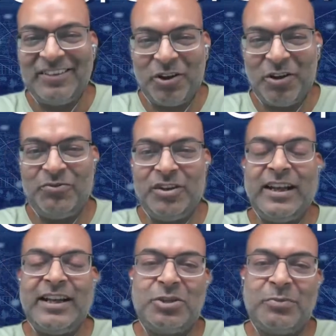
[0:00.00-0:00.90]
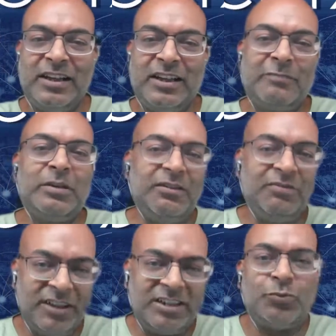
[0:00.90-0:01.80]
A lot of work has to be done, but
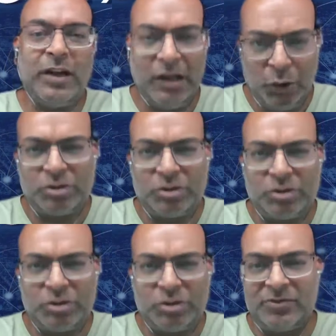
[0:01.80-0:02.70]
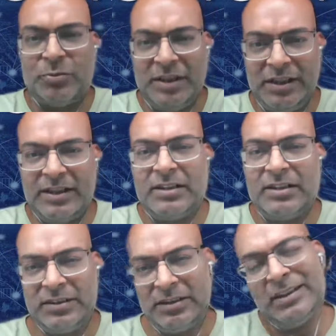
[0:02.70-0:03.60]
the first one looks like to be
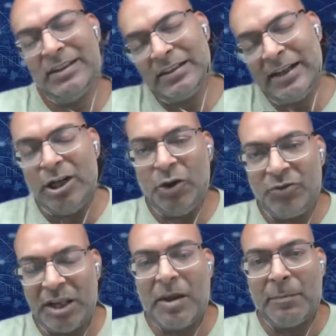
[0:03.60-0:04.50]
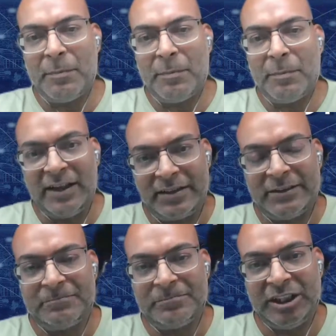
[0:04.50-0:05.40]
a kind of semi-permanent
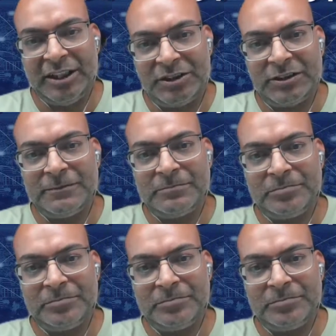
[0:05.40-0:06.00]
change.